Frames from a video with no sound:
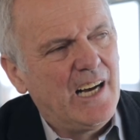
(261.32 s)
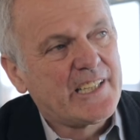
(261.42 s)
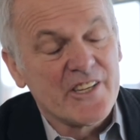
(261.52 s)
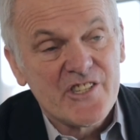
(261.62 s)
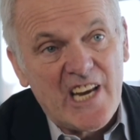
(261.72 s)
a
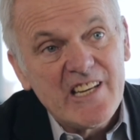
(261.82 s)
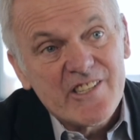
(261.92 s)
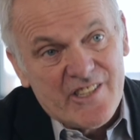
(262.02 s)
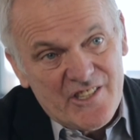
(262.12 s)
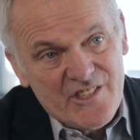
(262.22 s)

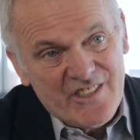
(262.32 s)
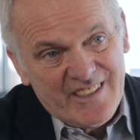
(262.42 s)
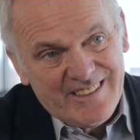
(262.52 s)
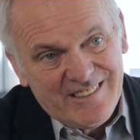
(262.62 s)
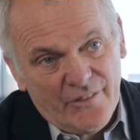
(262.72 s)
consensus,
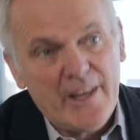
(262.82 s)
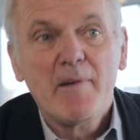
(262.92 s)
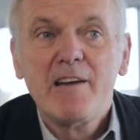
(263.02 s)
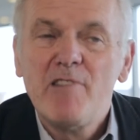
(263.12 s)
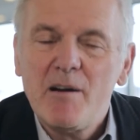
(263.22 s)
or they
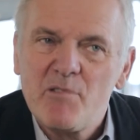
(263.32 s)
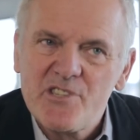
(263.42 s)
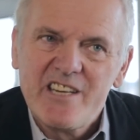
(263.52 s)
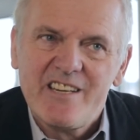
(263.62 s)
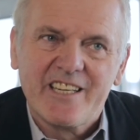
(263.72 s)
may
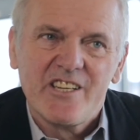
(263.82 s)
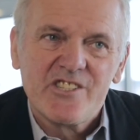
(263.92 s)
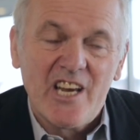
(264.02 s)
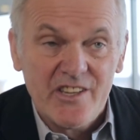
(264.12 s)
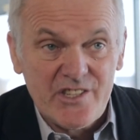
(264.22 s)
represent a
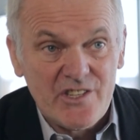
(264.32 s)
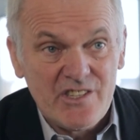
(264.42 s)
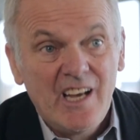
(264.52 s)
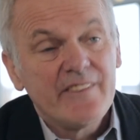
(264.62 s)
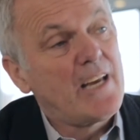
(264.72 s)
consensus,